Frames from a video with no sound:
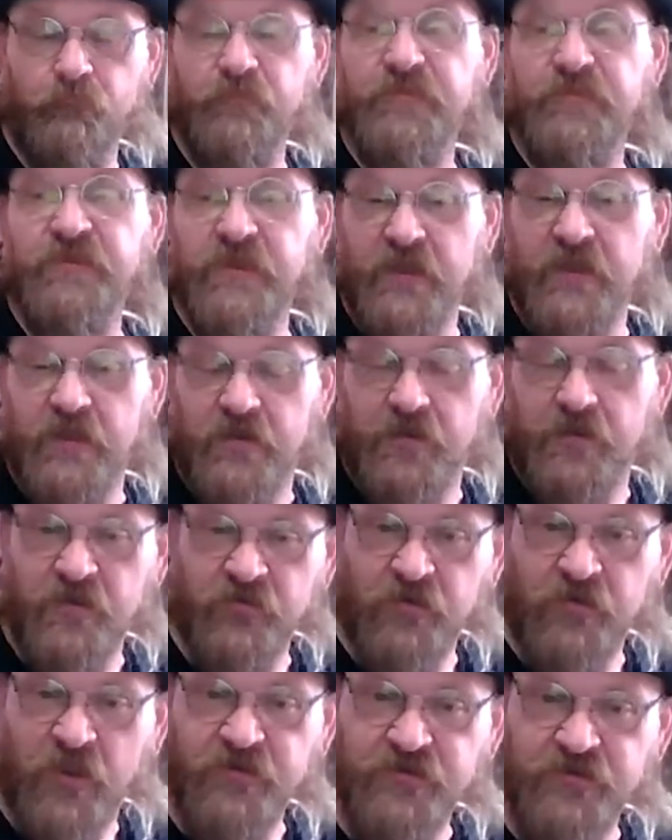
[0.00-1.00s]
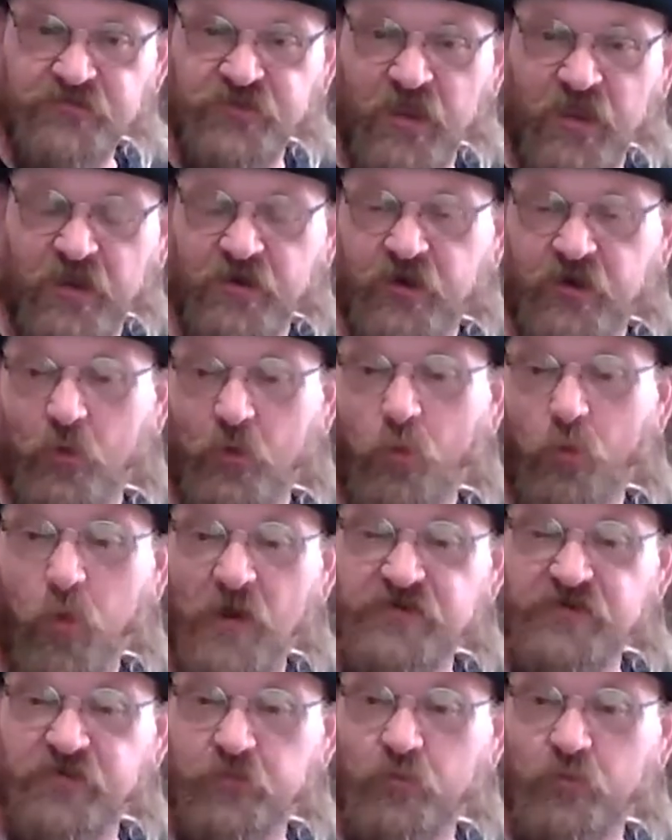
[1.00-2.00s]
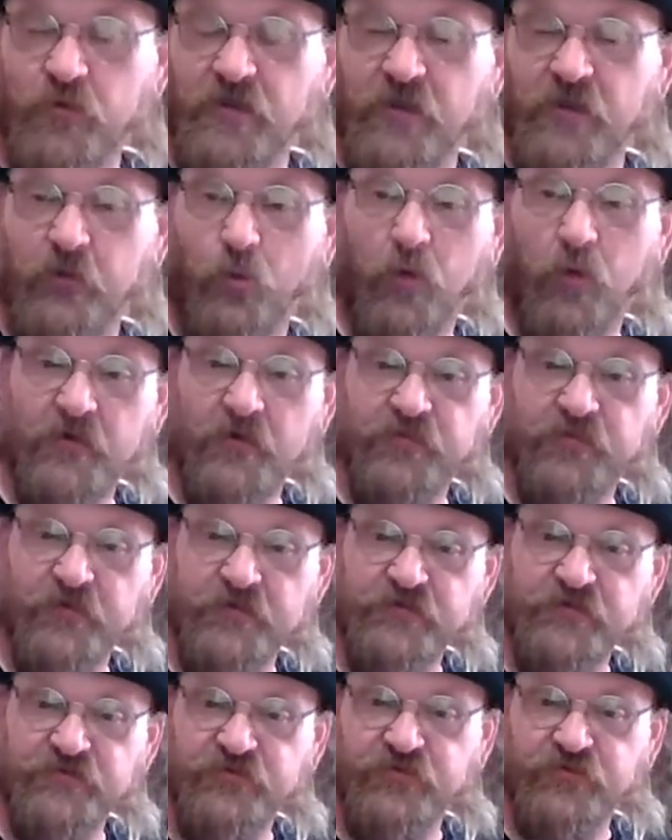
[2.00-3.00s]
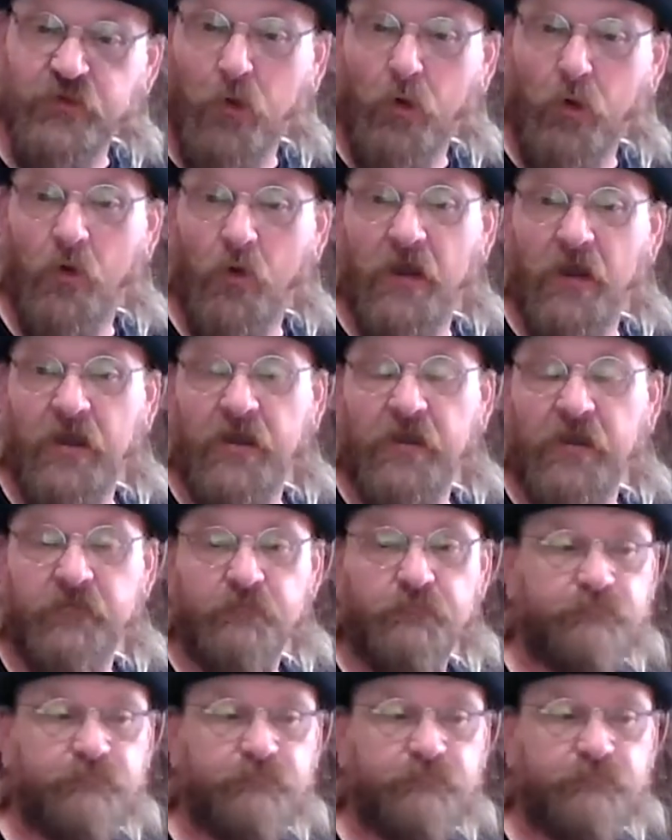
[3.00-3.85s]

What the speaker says: Yeah, and I decided it wasn't really worth it, so I